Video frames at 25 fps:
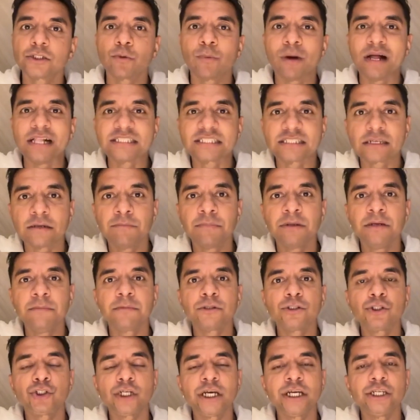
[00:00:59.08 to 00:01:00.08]
So while some
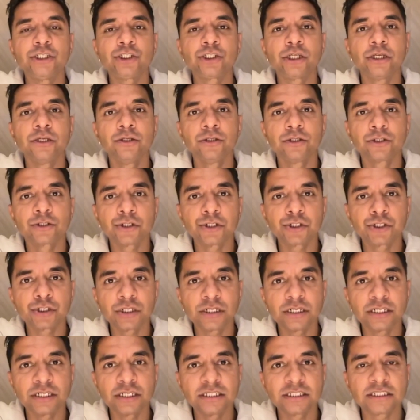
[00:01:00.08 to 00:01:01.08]
people change their
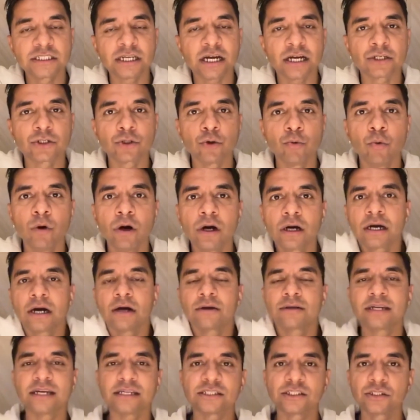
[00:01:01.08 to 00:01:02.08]
nutrition and start to work
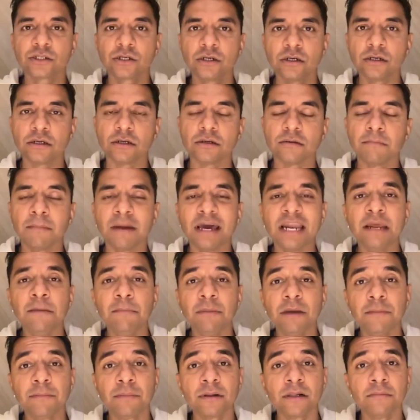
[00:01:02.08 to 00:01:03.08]
out, that's good. Many
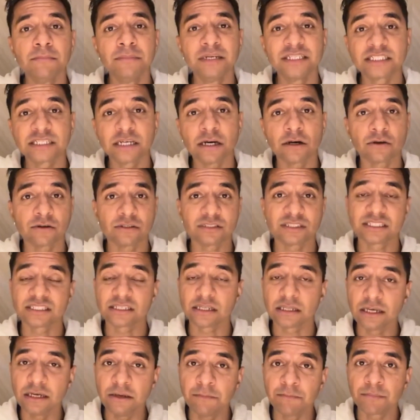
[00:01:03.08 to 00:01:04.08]
people miss out on
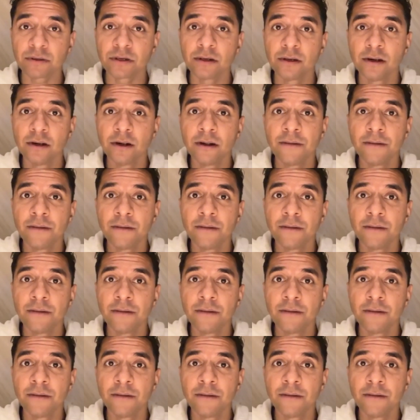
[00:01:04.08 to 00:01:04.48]
sleep.